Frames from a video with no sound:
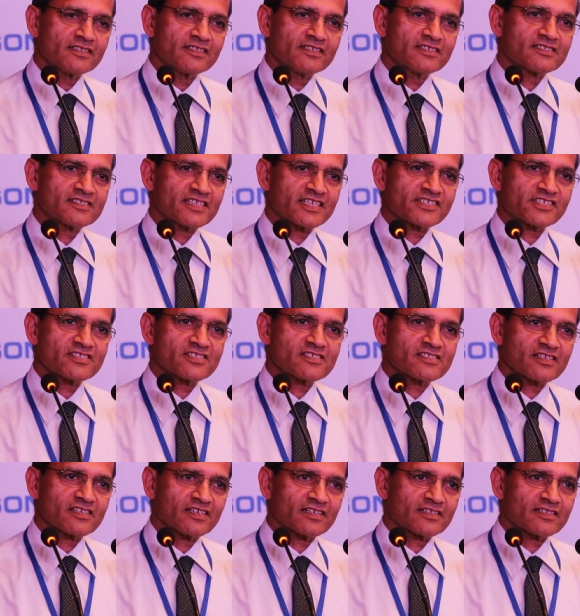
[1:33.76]
these
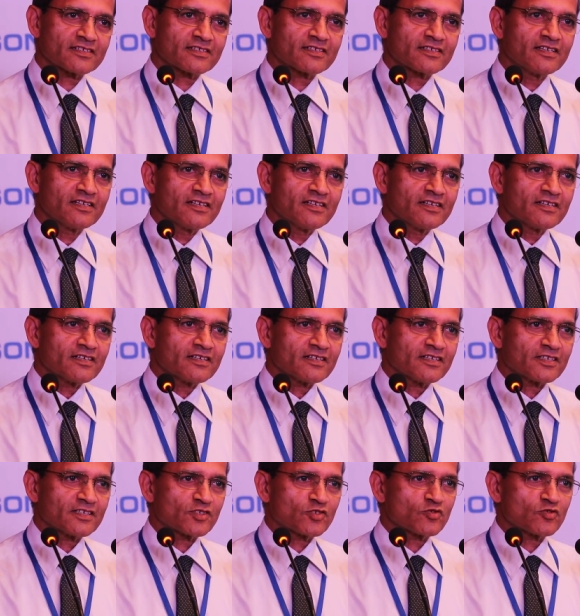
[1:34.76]
sessions are uh,
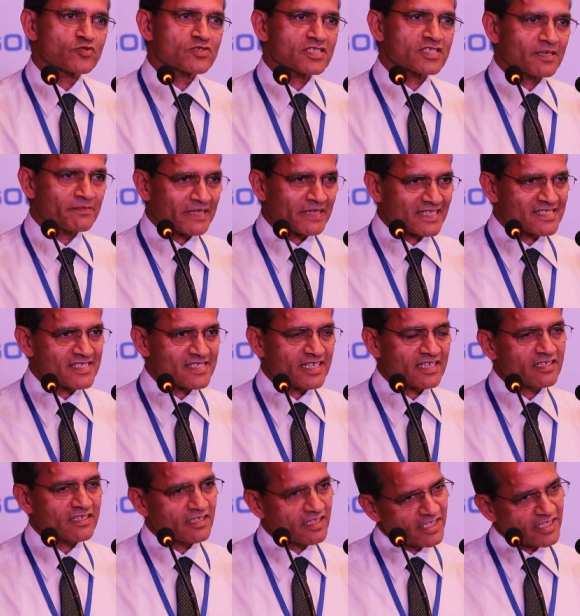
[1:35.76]
to some
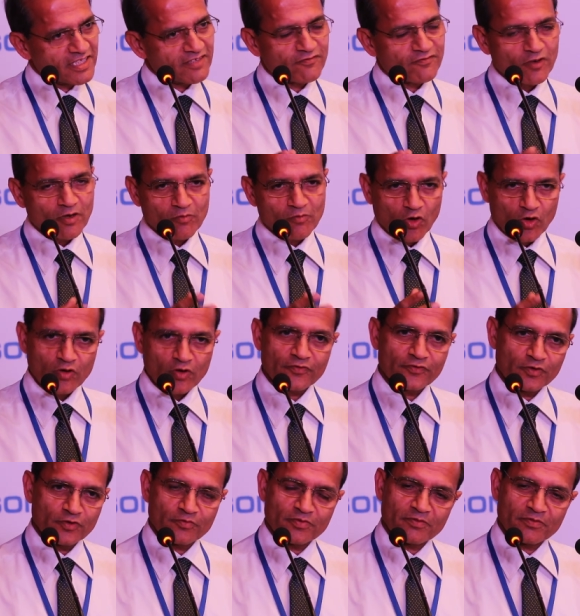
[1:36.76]
extent learning from all
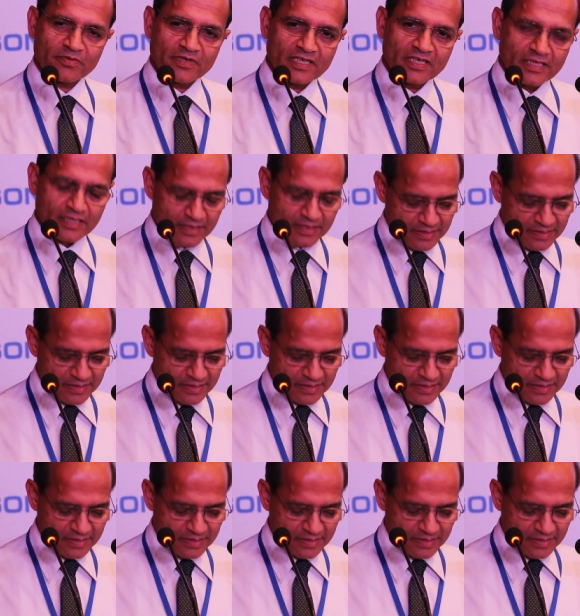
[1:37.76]
of you people.